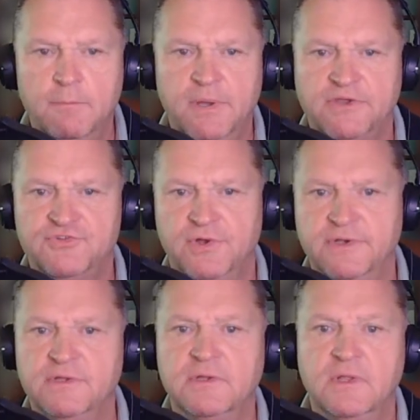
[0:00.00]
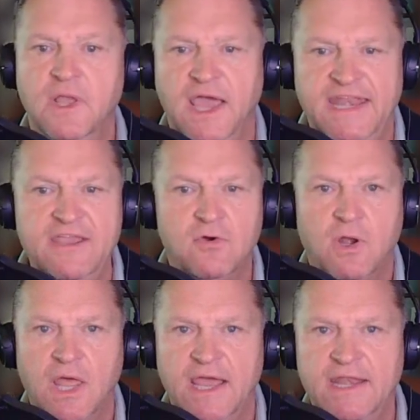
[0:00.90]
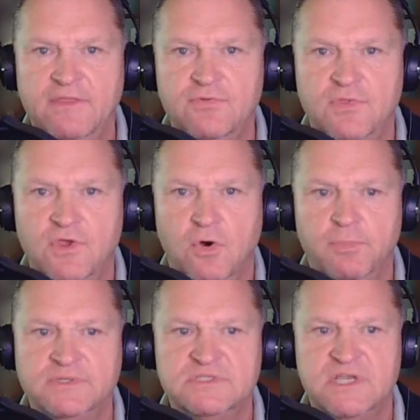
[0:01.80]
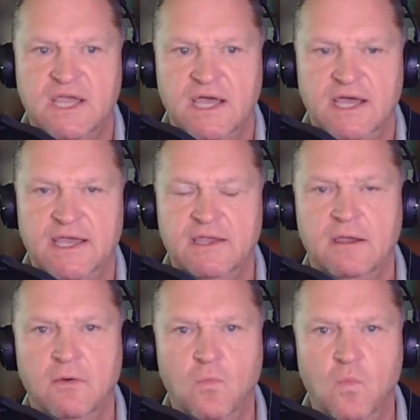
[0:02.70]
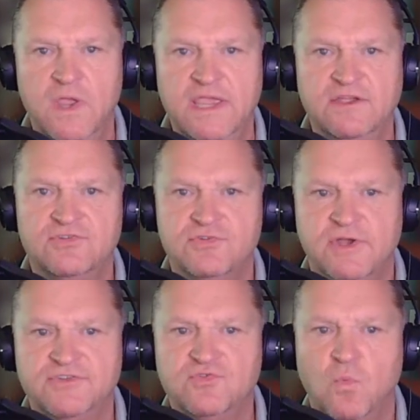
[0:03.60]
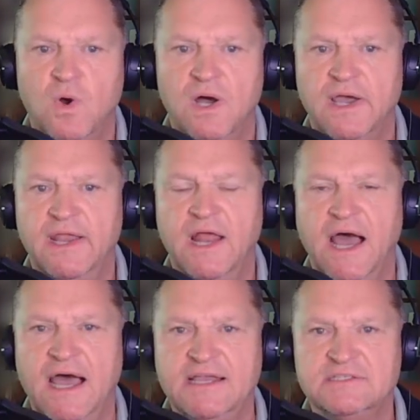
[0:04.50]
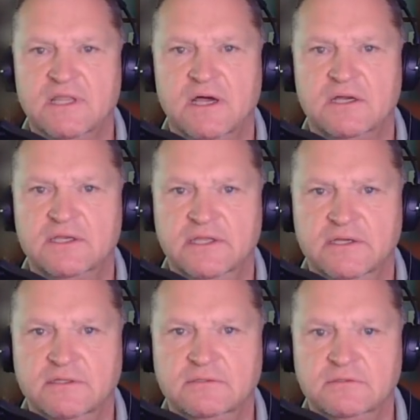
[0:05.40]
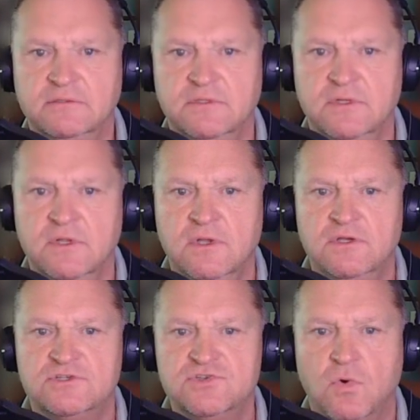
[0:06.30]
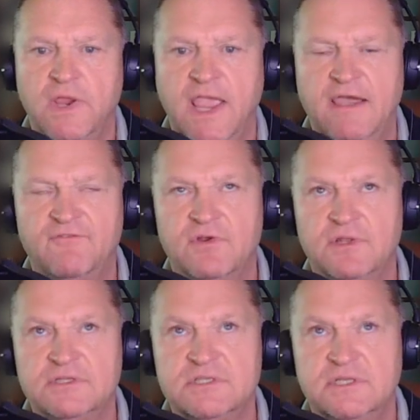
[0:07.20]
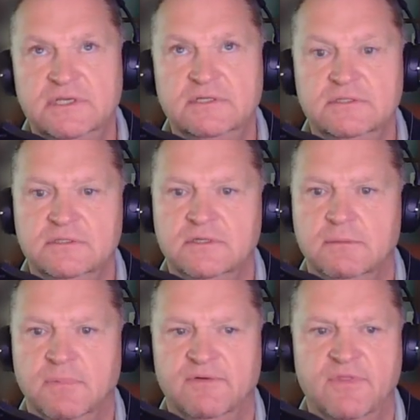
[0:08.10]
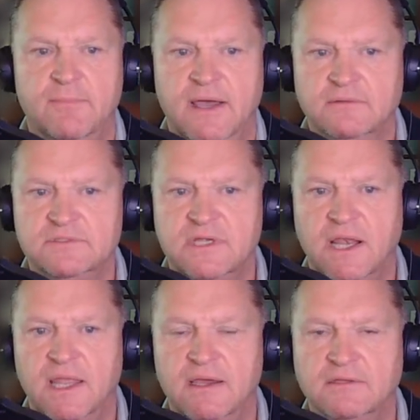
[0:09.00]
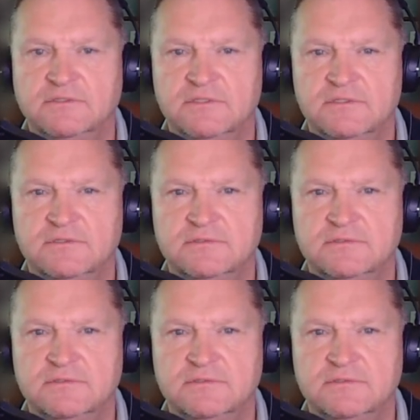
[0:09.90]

Picture it, an eagle gliding through the open sky, wings stretched wide, eyes locked in, soaring effortlessly above the mountains and clouds.